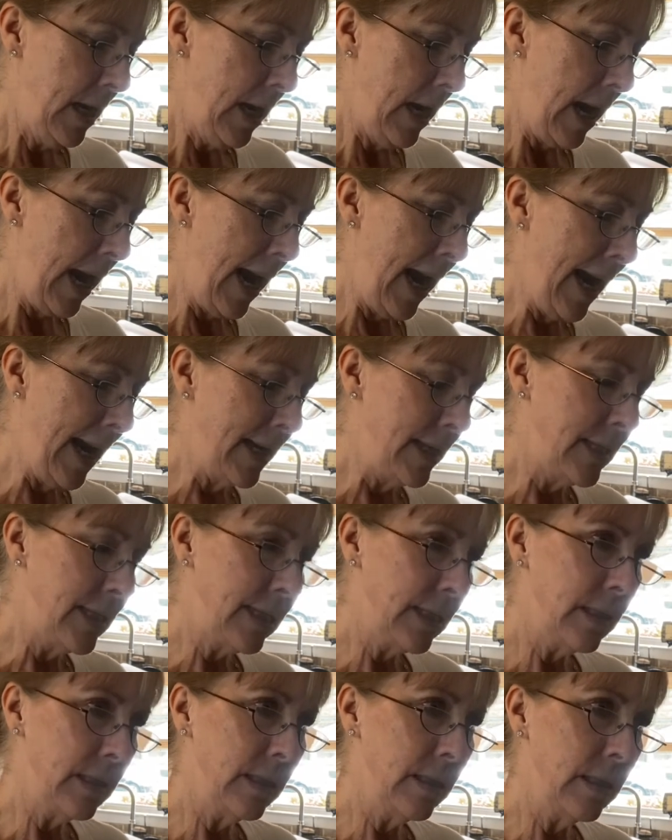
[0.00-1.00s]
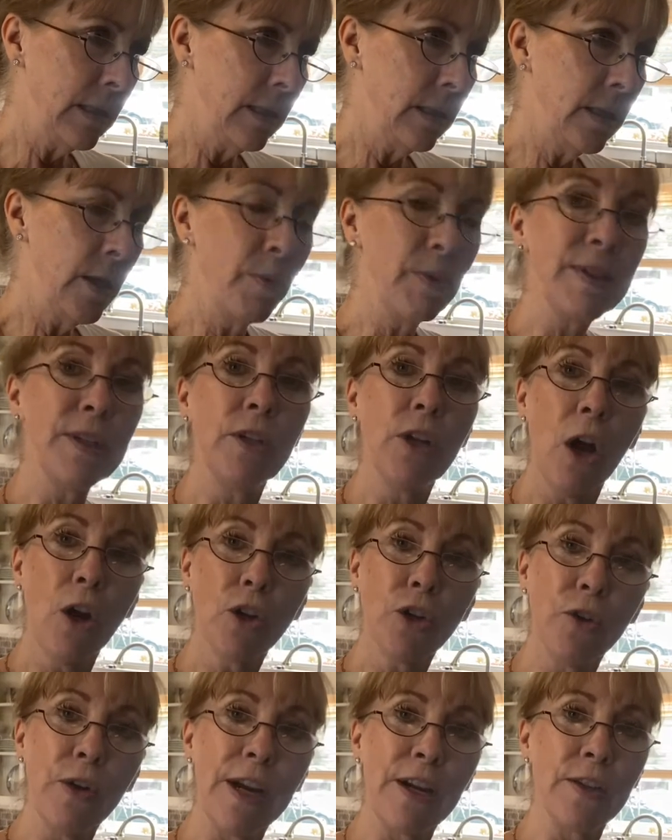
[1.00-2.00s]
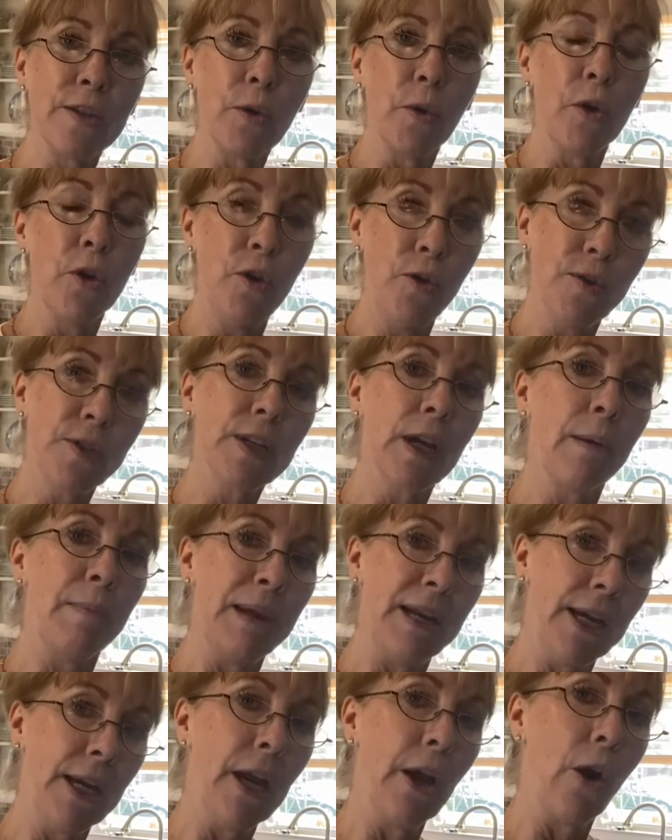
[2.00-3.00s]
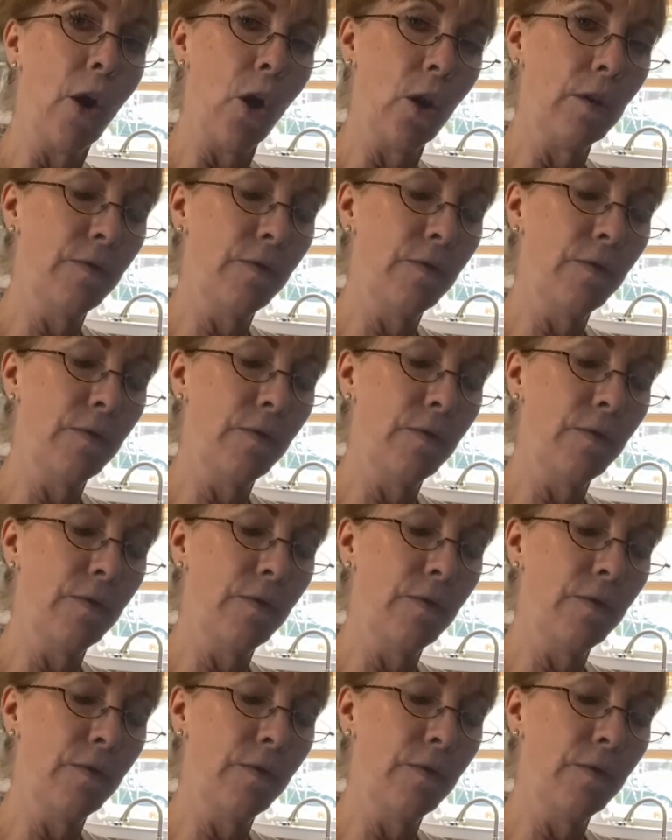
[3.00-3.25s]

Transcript: And there was a doctor next door who used to come in and get all of